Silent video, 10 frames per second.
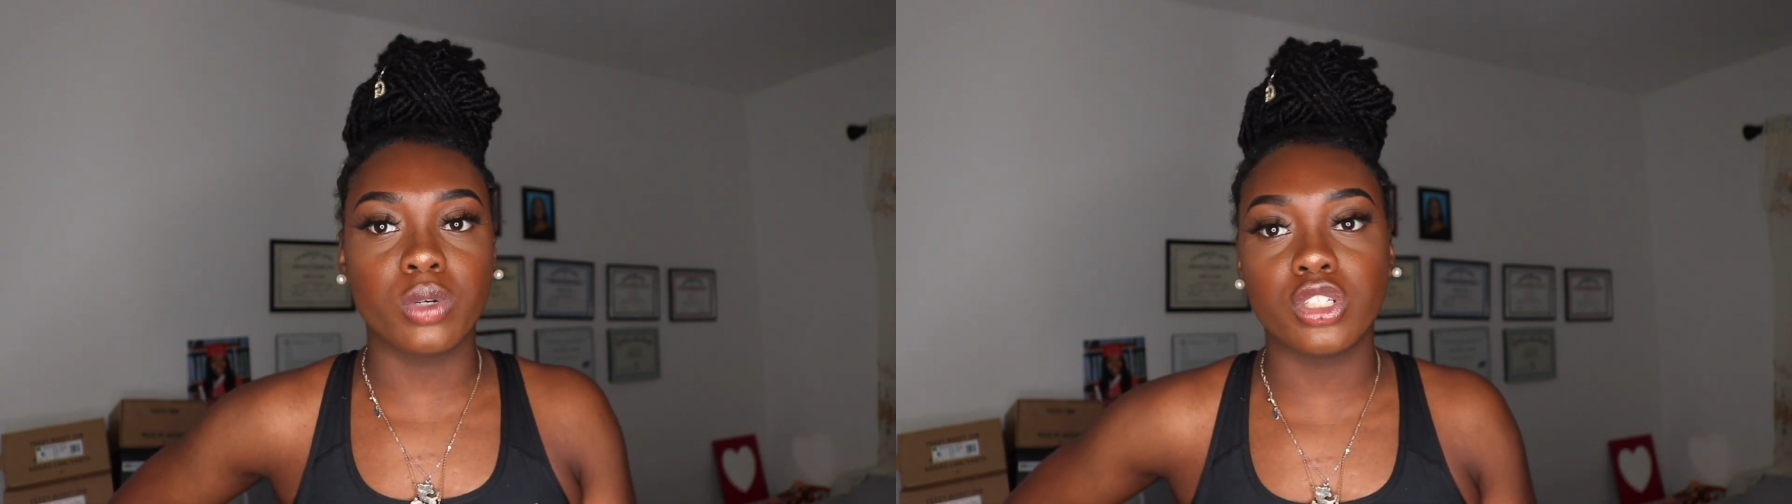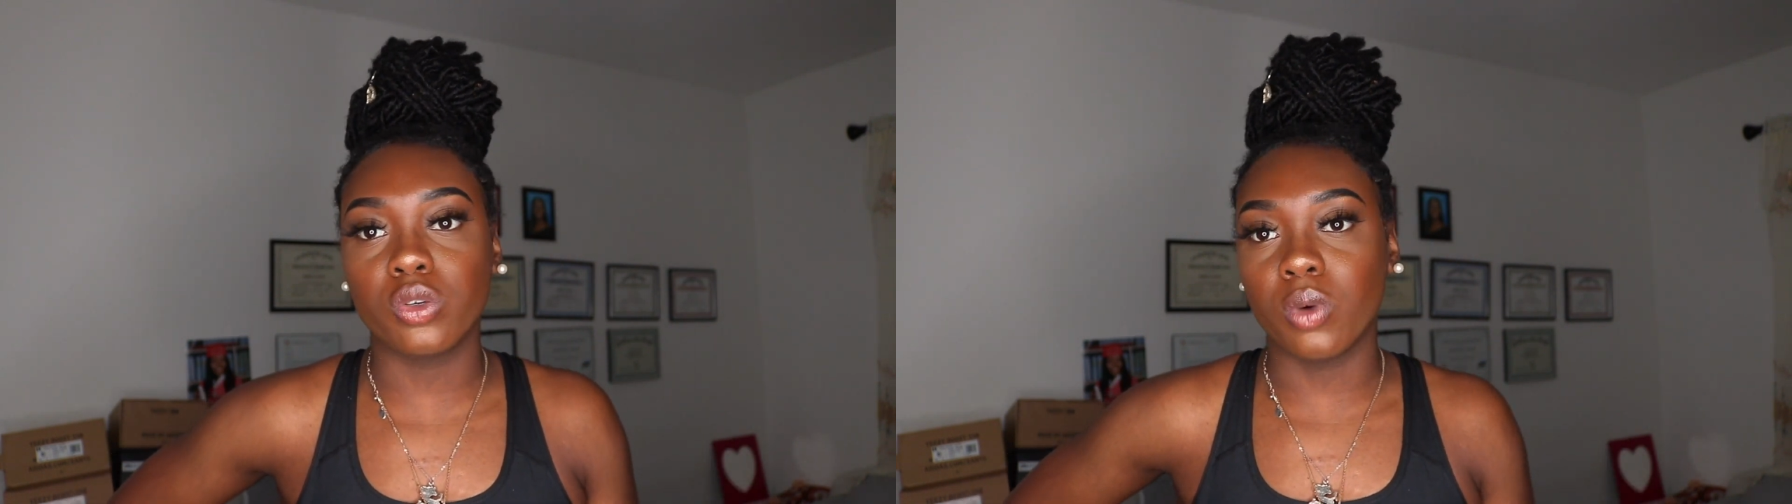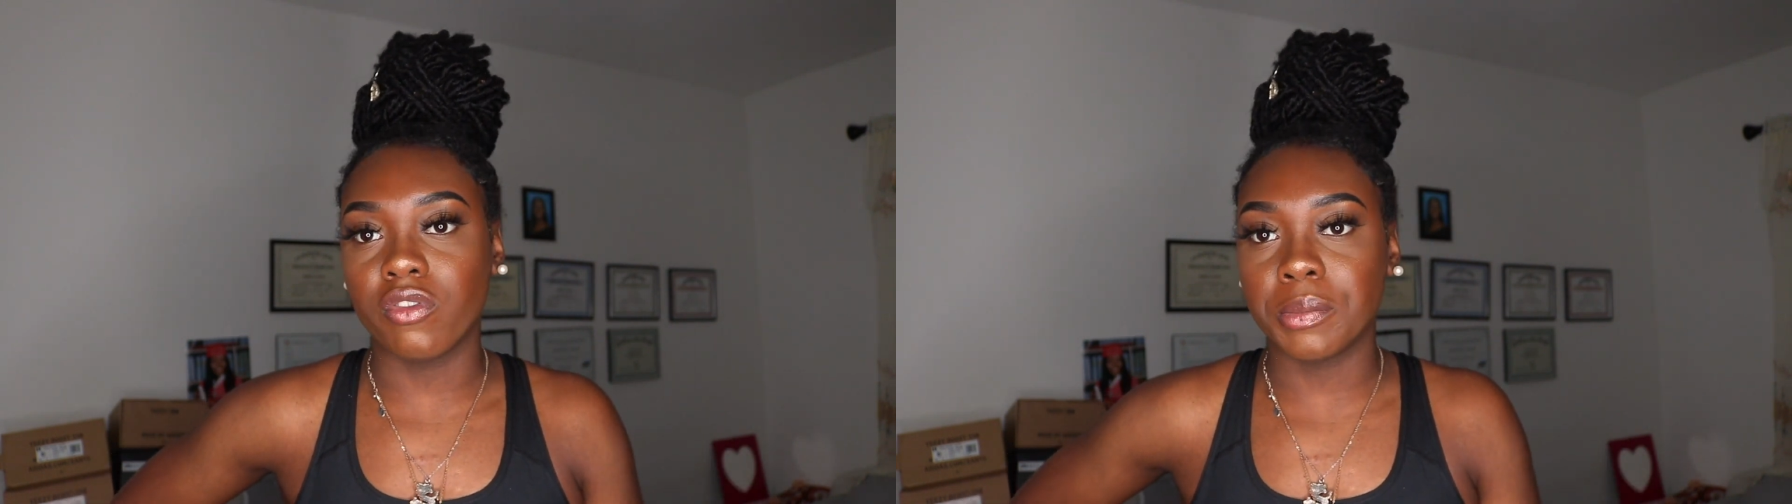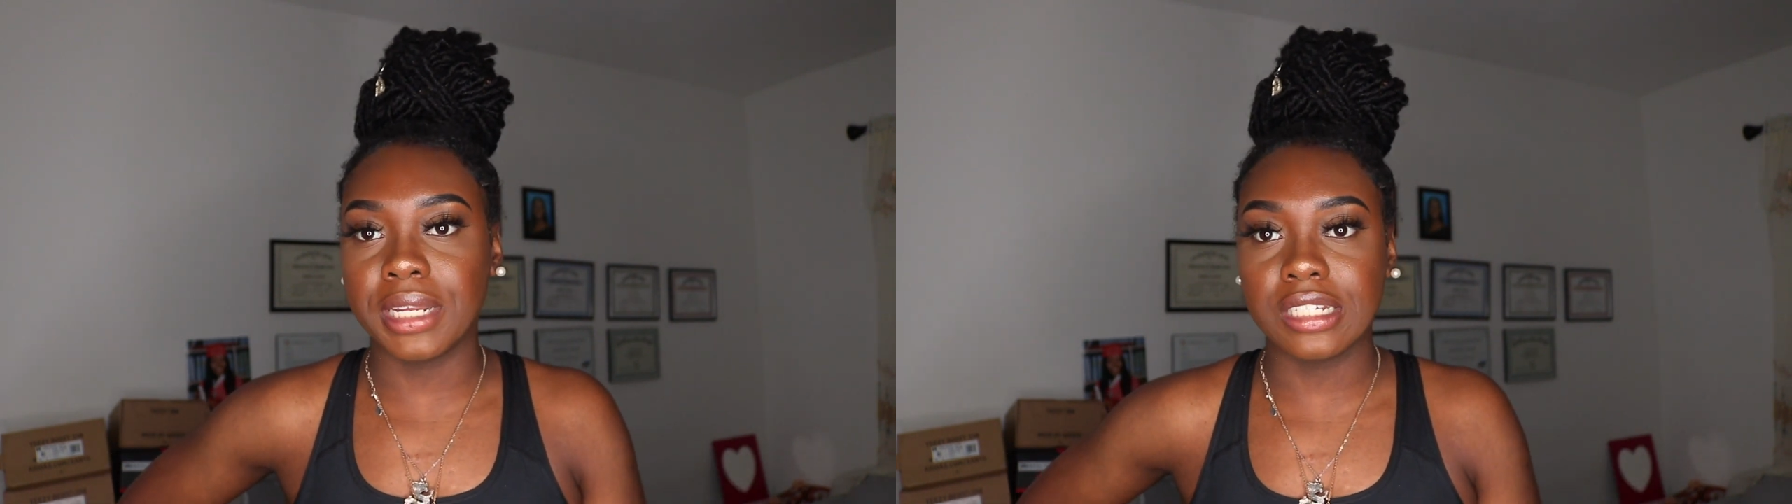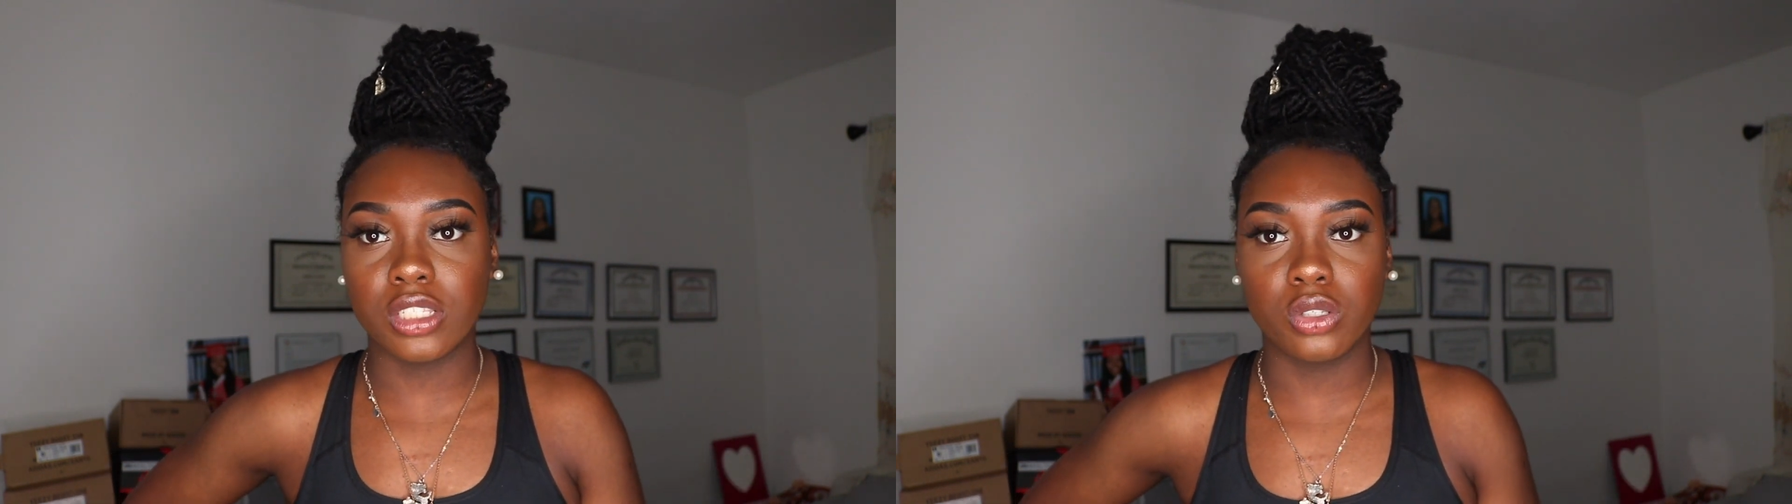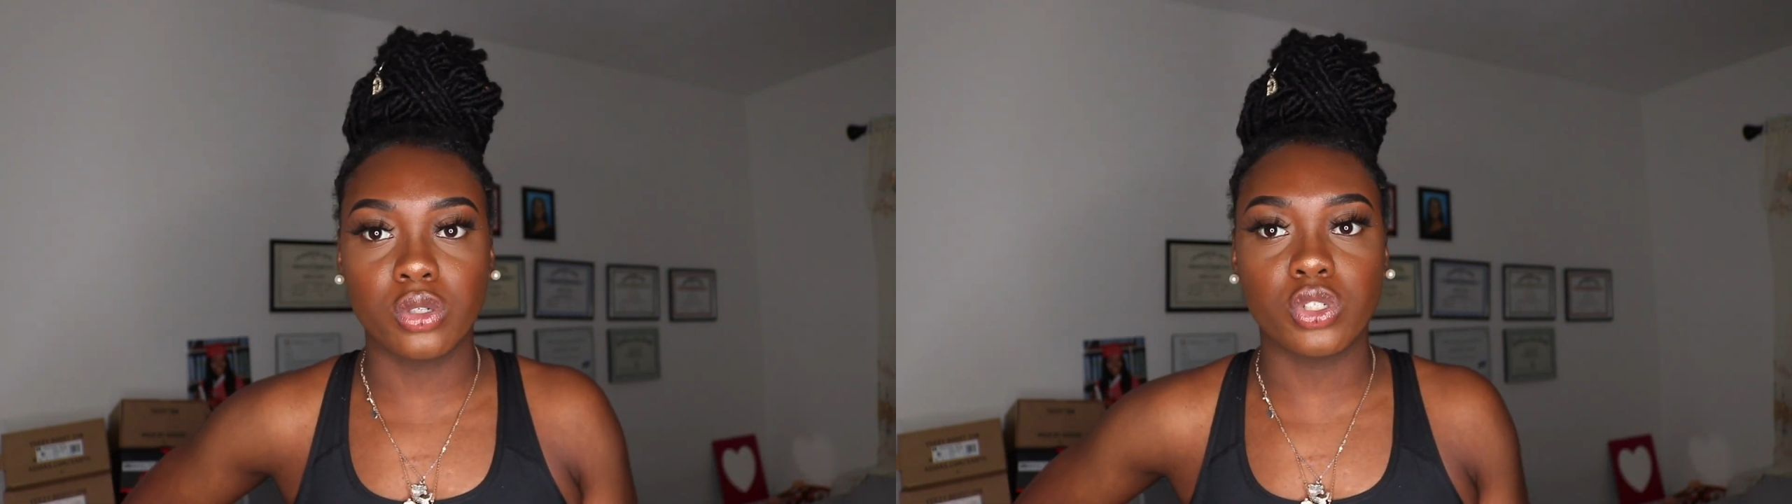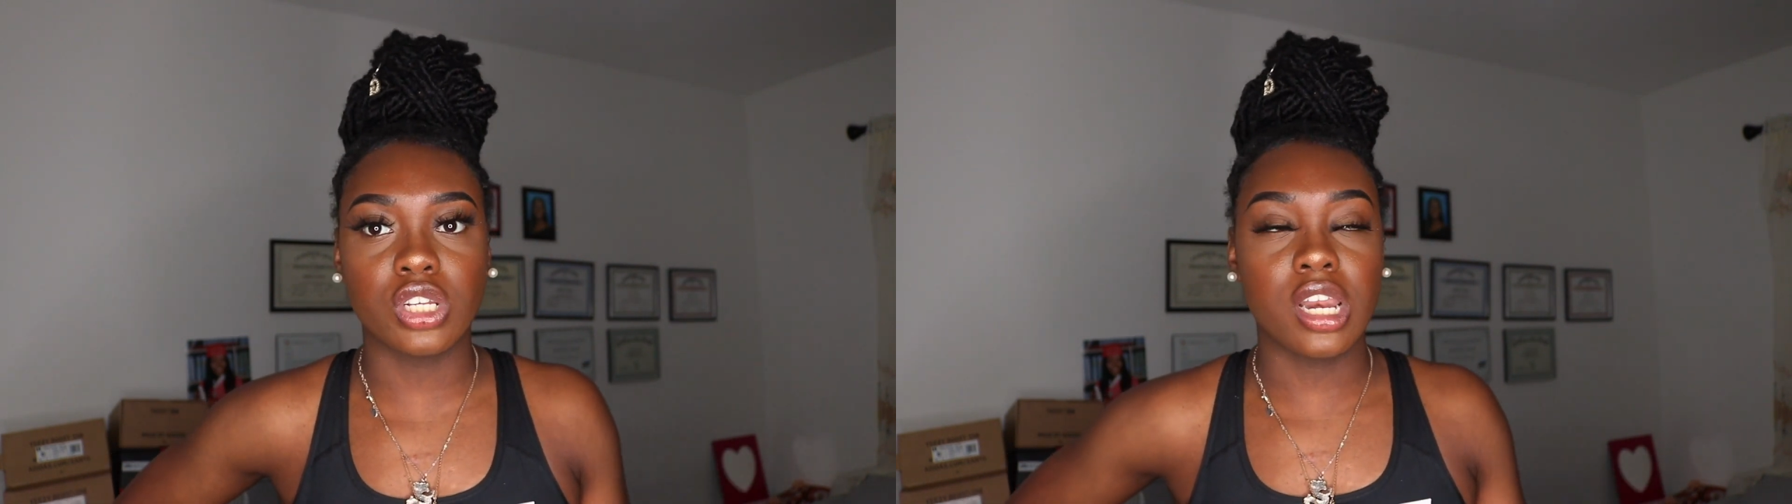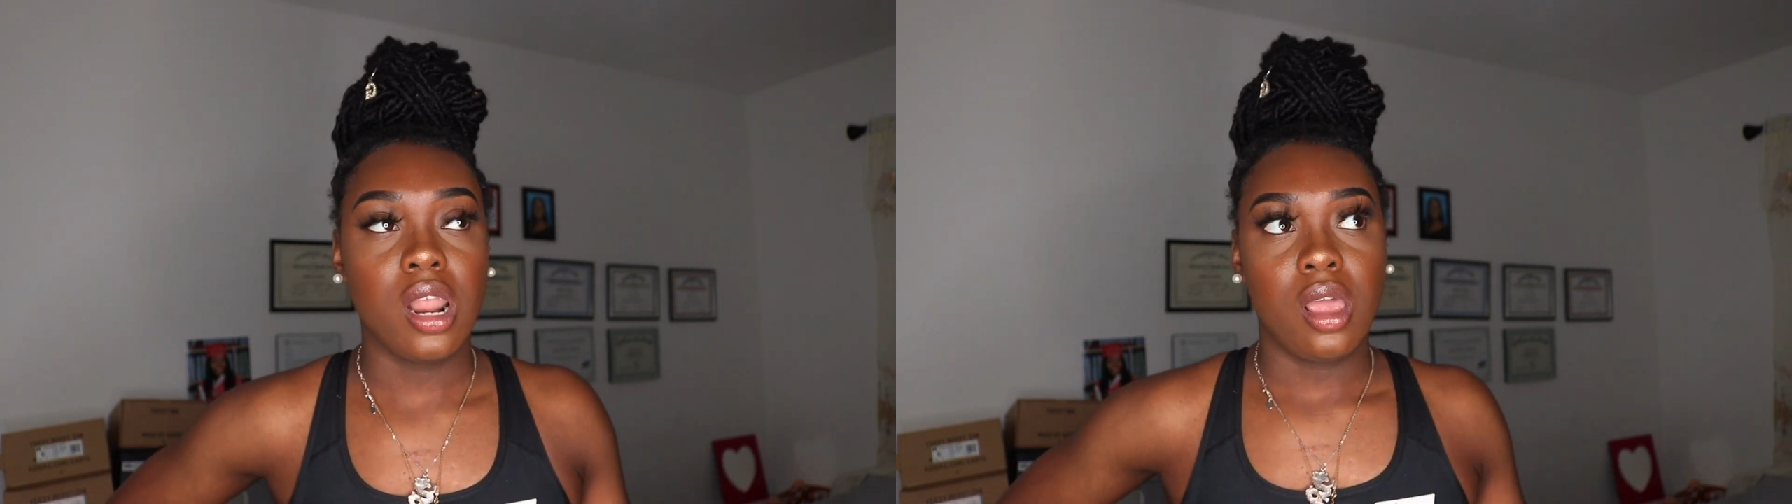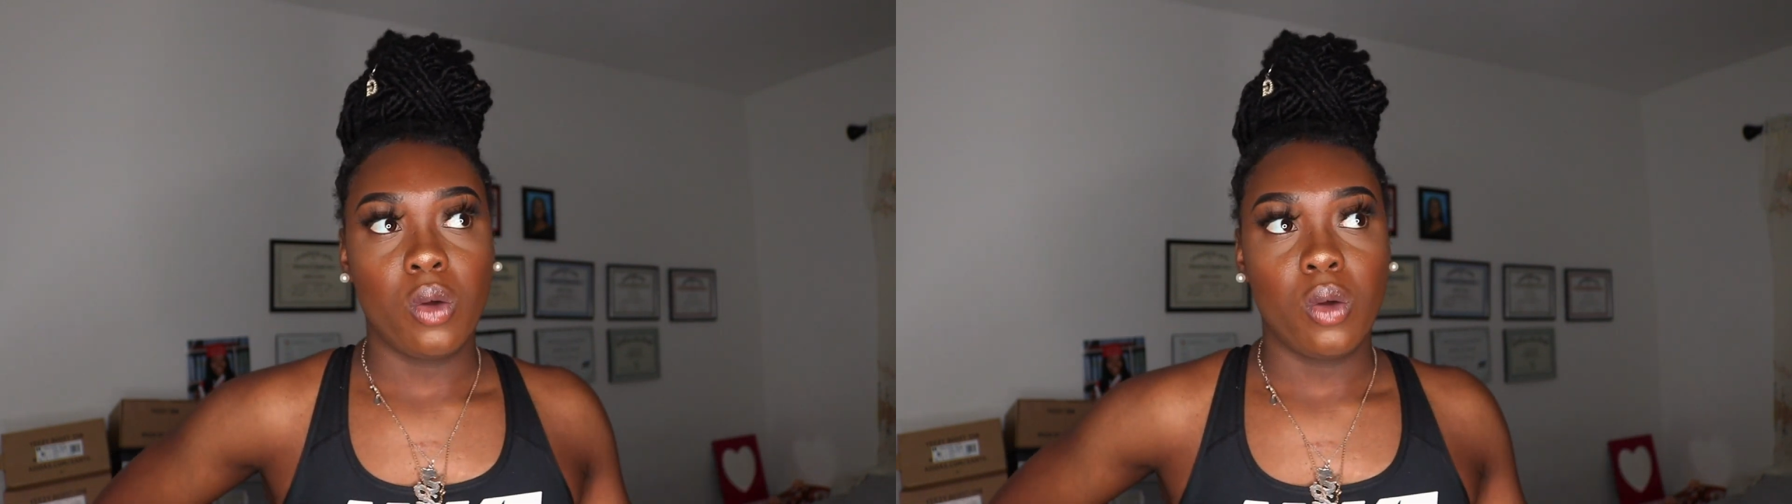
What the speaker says: What do you want from an institution?